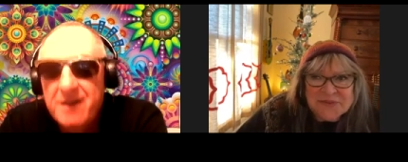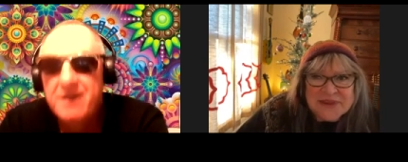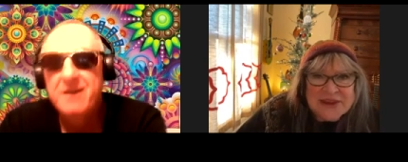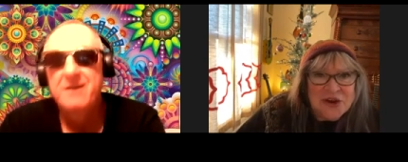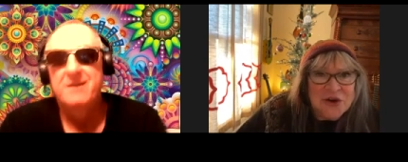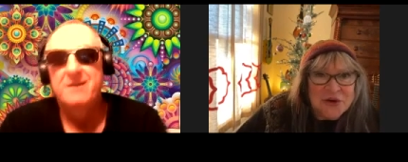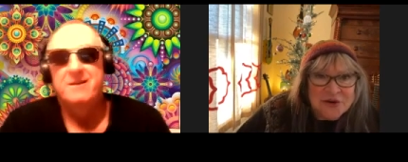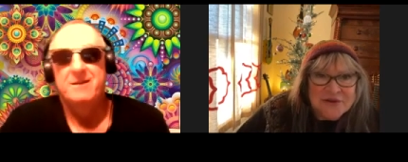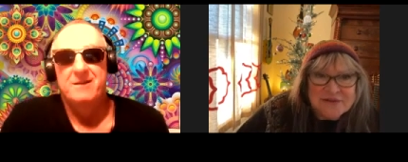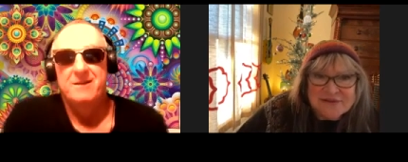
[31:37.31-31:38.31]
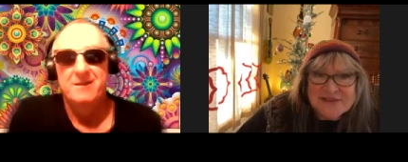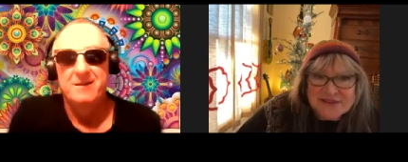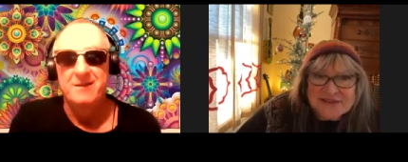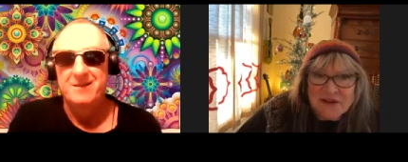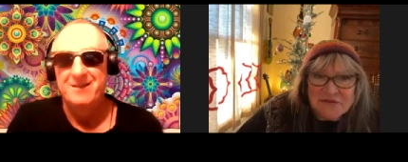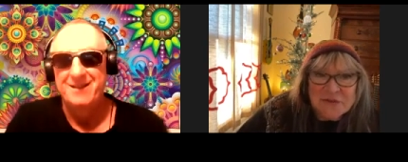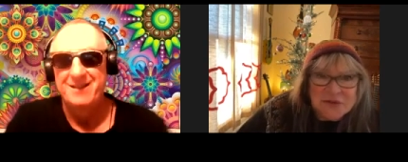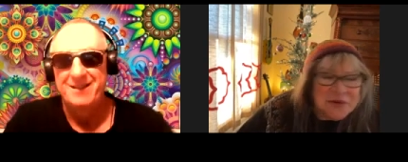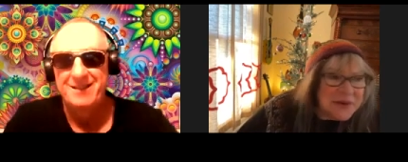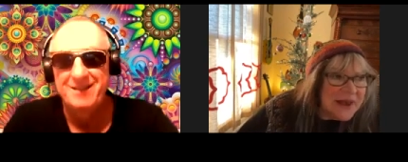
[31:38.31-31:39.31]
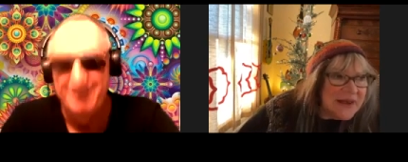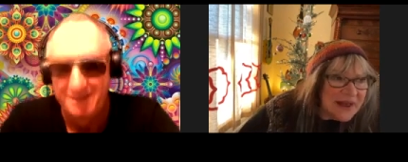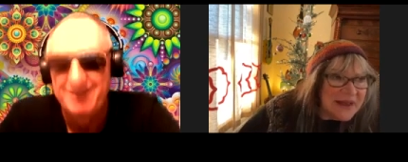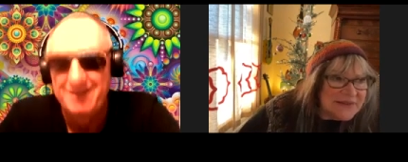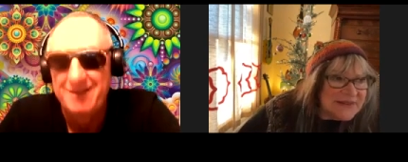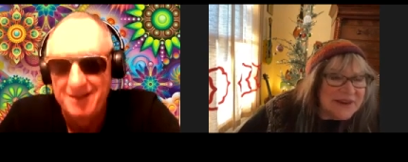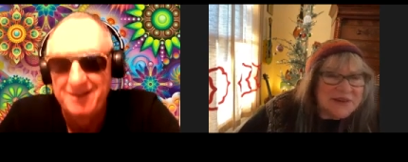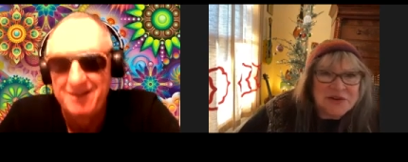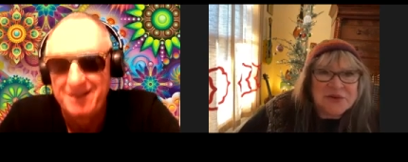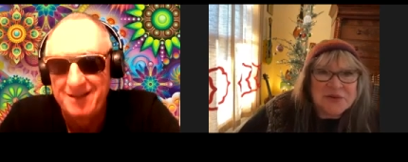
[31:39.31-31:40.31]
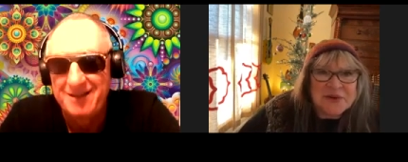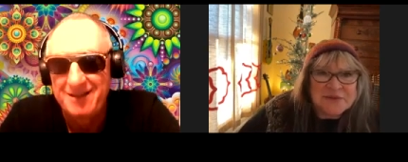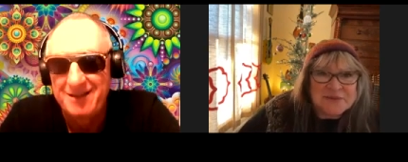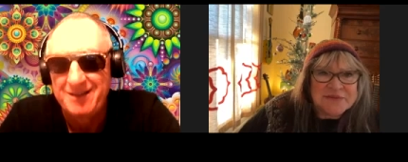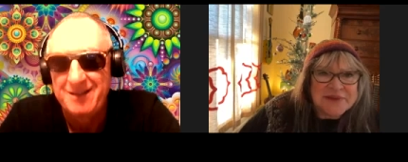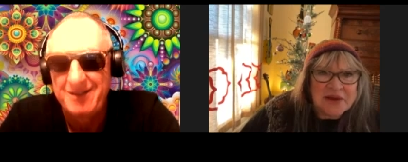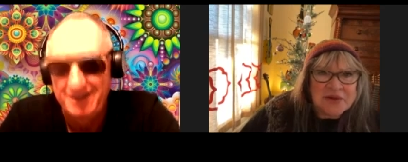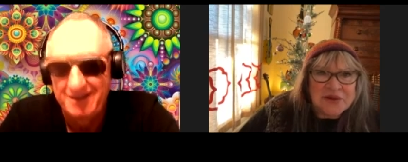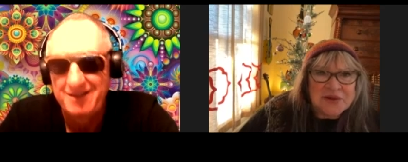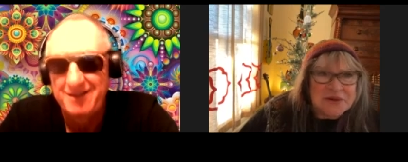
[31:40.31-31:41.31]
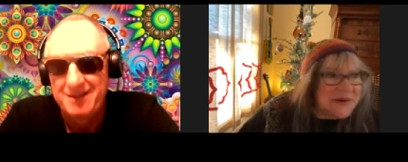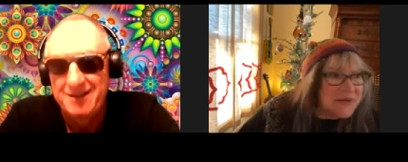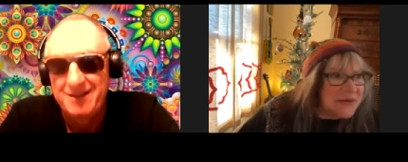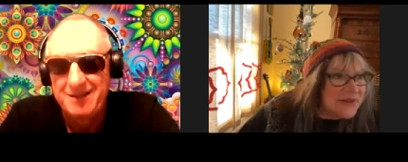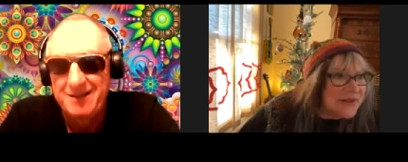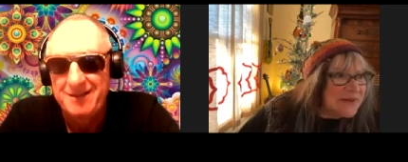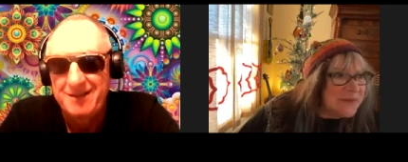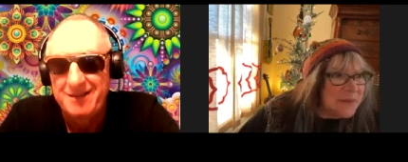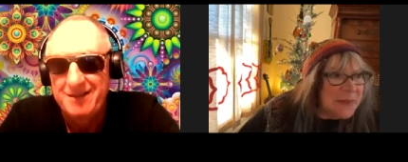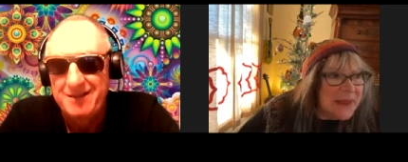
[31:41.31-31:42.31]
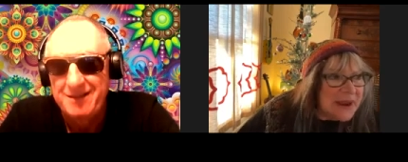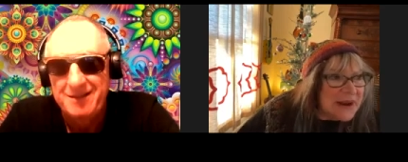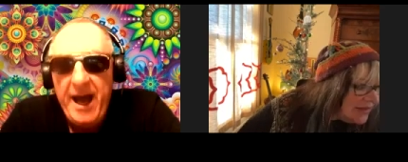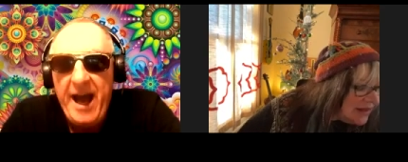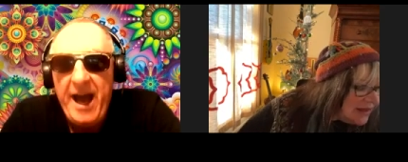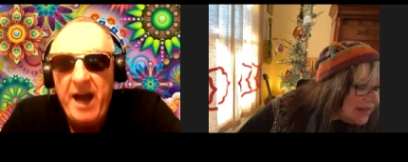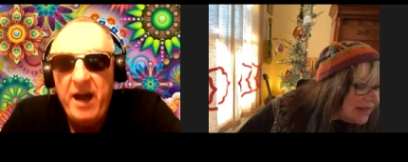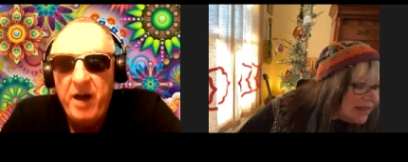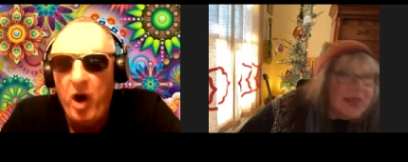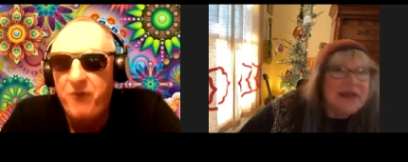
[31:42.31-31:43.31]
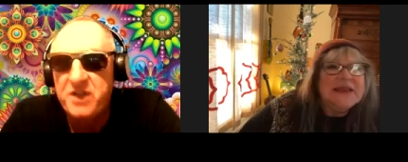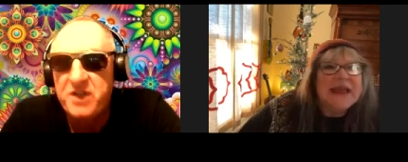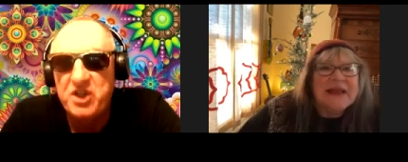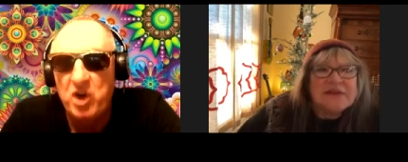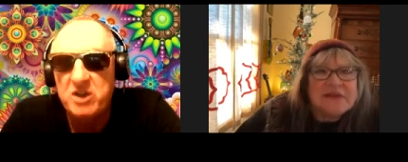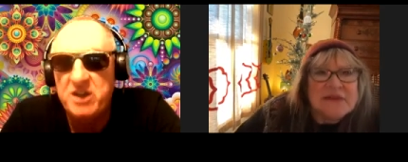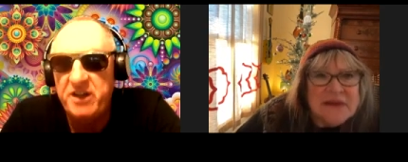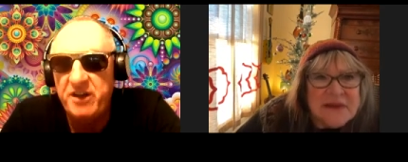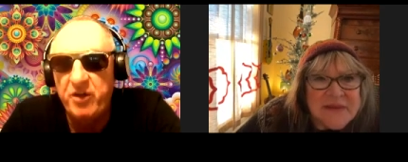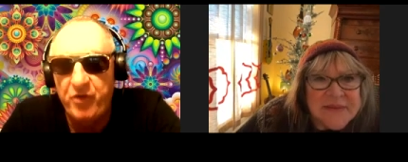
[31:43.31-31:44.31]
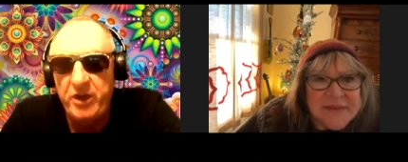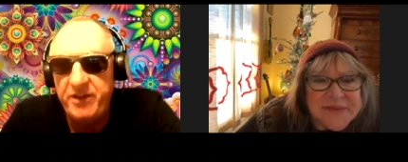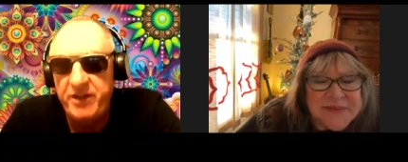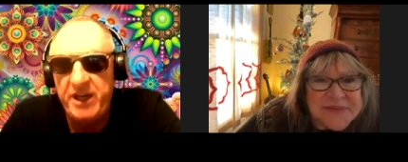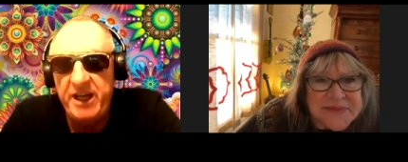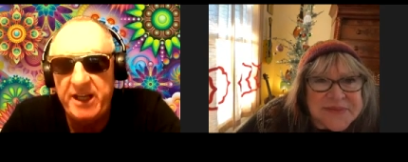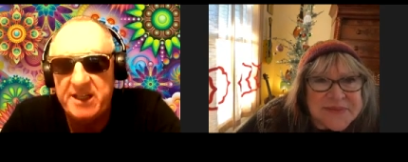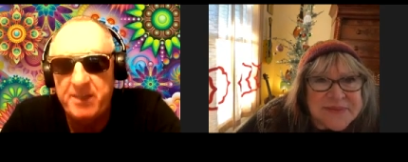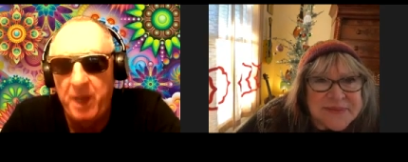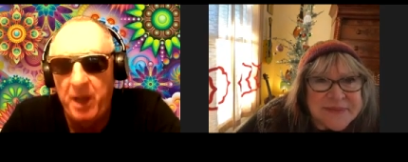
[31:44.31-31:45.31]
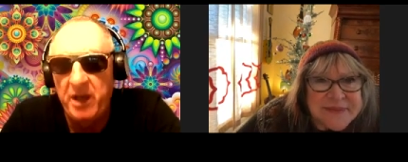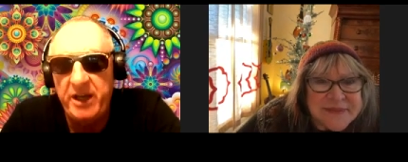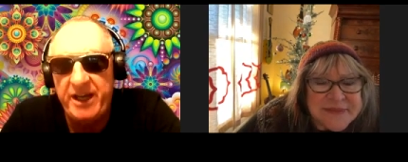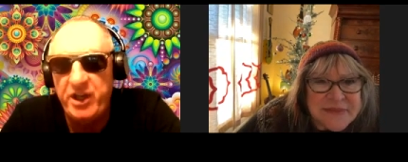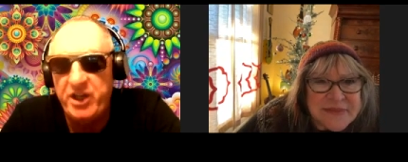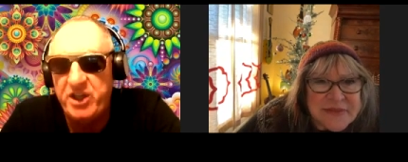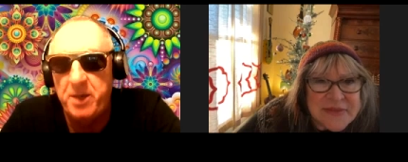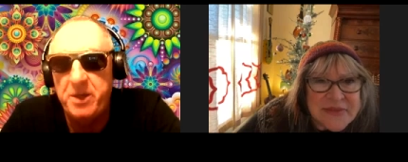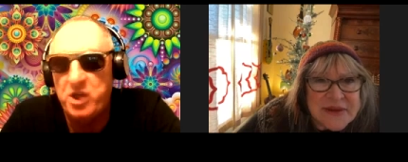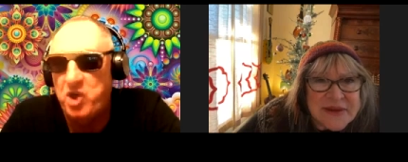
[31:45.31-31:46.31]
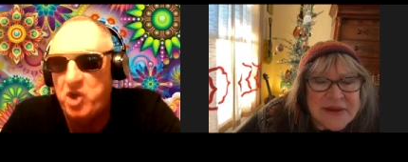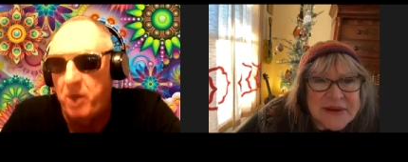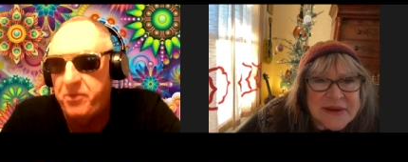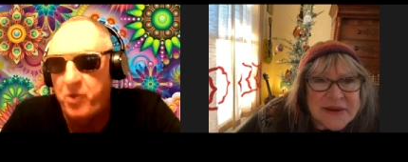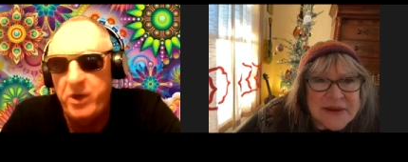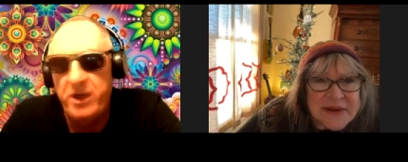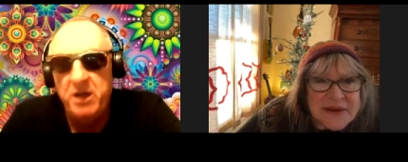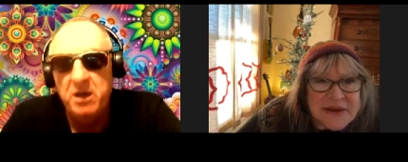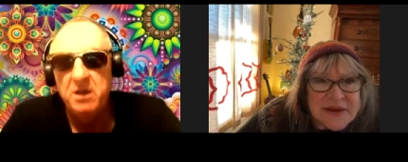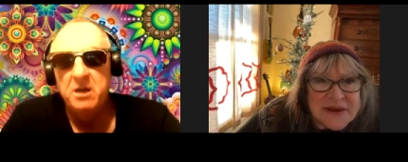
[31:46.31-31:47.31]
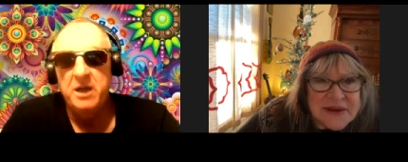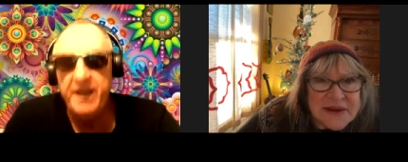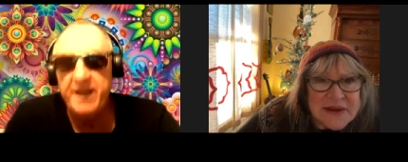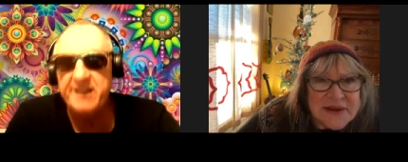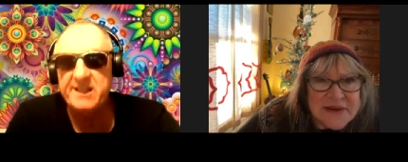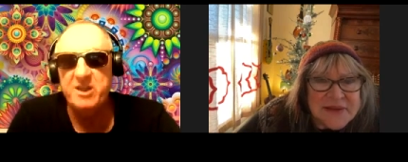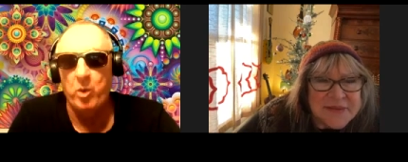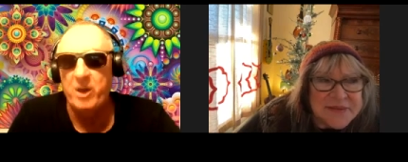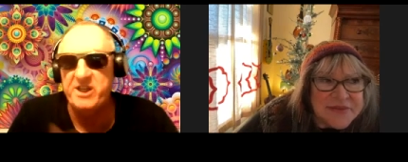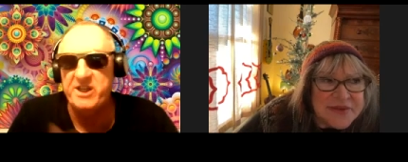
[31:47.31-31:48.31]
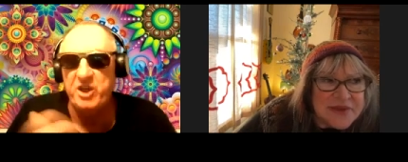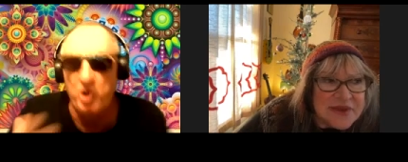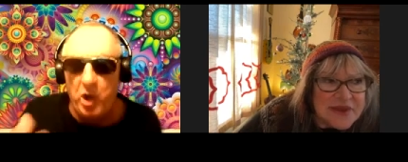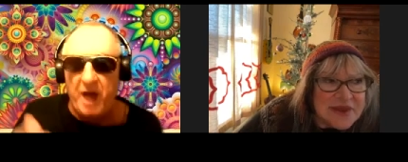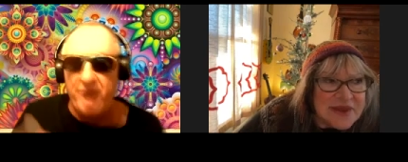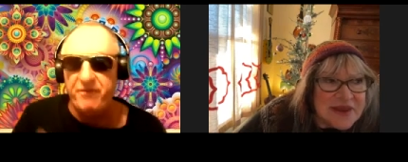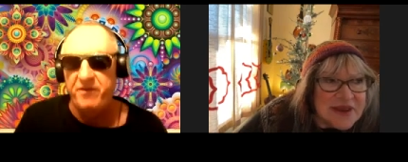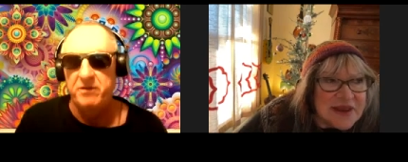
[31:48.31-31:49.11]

Speaker 1: here, the stuff I'm doing, I'll, I'll send you a download and everything.
Speaker 2: Of the songs that you've written, the hits, Melanie, can you tell me your top three hits, the ones that you love,